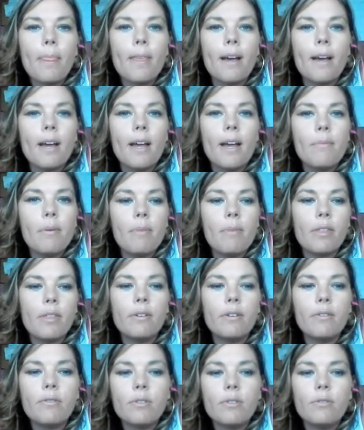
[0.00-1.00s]
I'm a
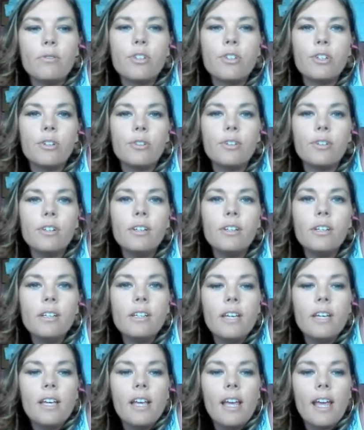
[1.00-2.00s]
mother of two children,
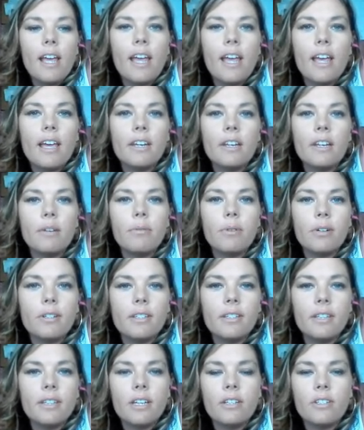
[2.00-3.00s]
and I worked
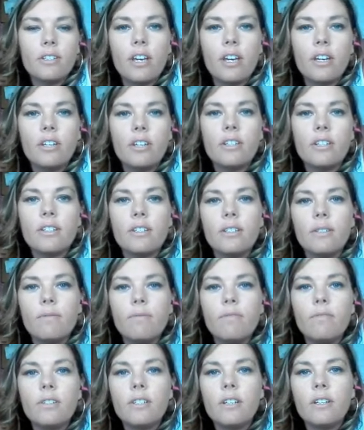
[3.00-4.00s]
in the education system
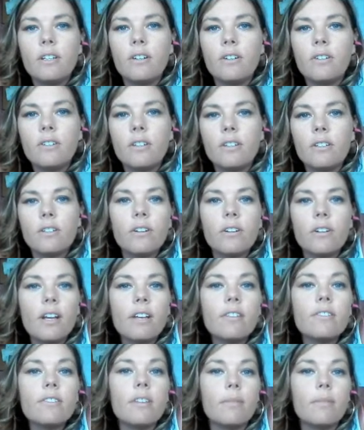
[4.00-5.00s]
for 10 years. I started
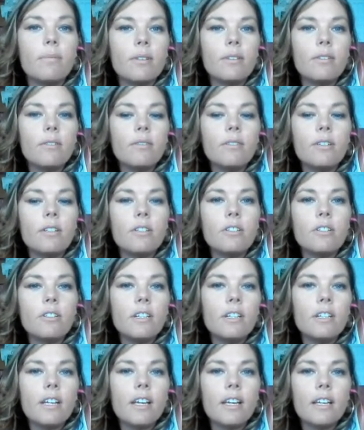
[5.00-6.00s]
out substitute
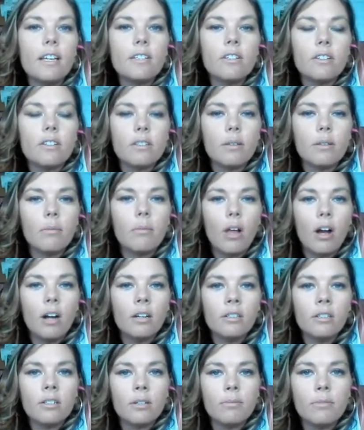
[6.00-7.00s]
teaching and took some
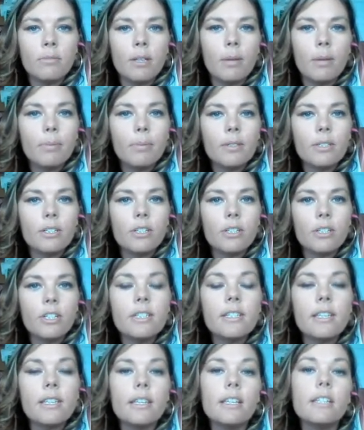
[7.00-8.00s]
long-term sub
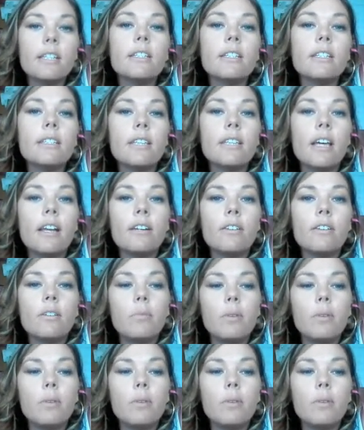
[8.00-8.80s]
positions and then decided to